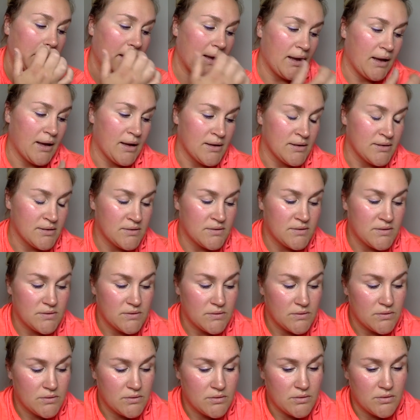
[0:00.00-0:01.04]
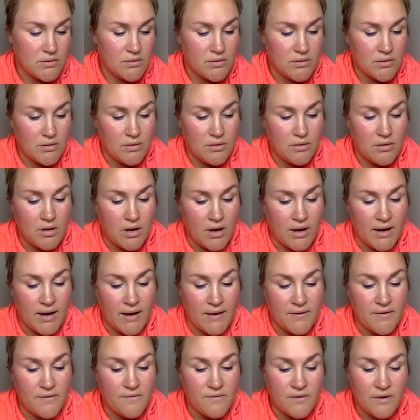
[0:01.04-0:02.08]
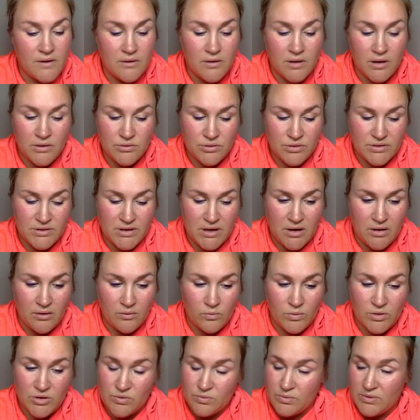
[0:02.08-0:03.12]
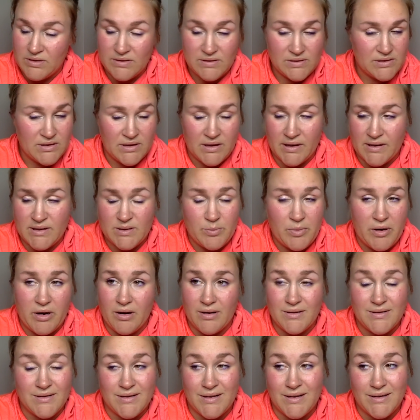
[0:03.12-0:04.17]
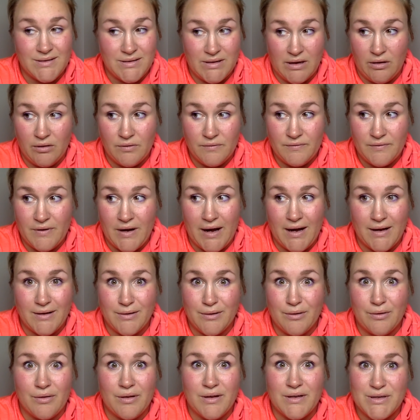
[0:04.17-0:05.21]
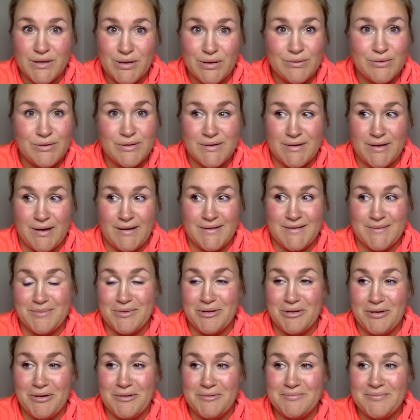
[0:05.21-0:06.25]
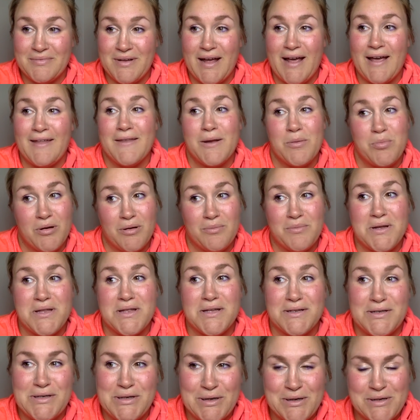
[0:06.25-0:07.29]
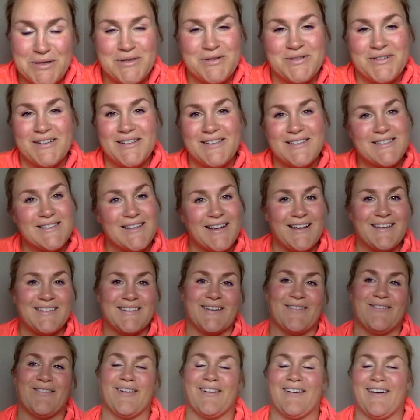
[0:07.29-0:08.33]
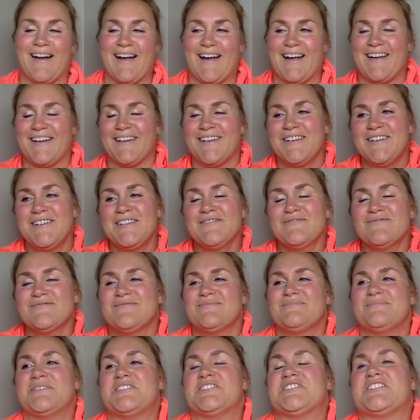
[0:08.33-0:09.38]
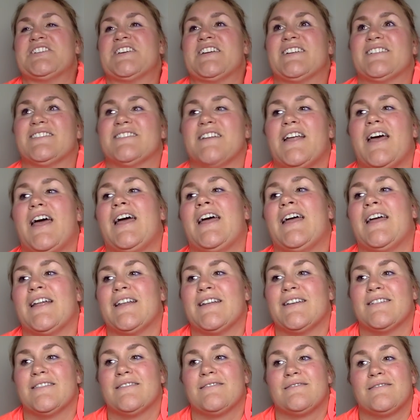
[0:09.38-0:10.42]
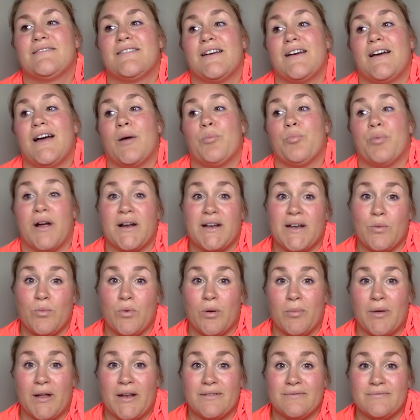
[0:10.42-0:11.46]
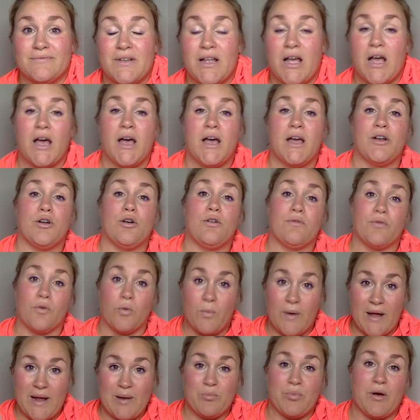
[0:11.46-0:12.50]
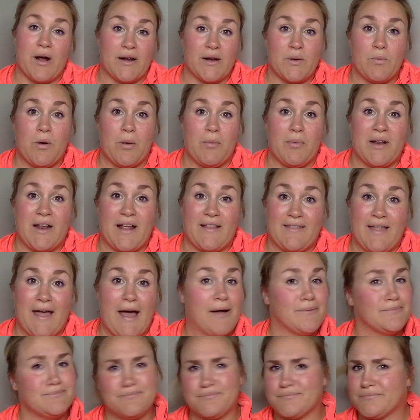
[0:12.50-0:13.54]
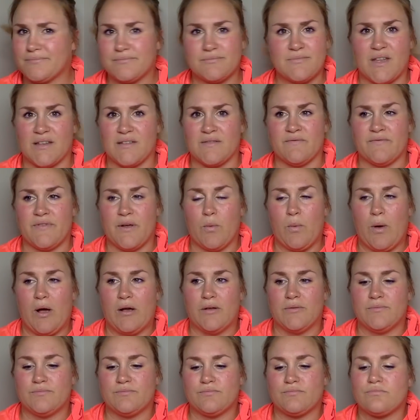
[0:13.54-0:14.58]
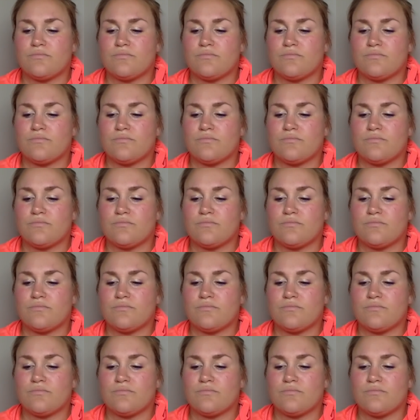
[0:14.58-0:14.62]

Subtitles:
And I had the fetal ultrasound, which was an experience in itself. I had to go to the children's hospital, and they put me in the children's size MRI machine. And a pregnant woman, an overweight pregnant woman at that, doesn't fit well.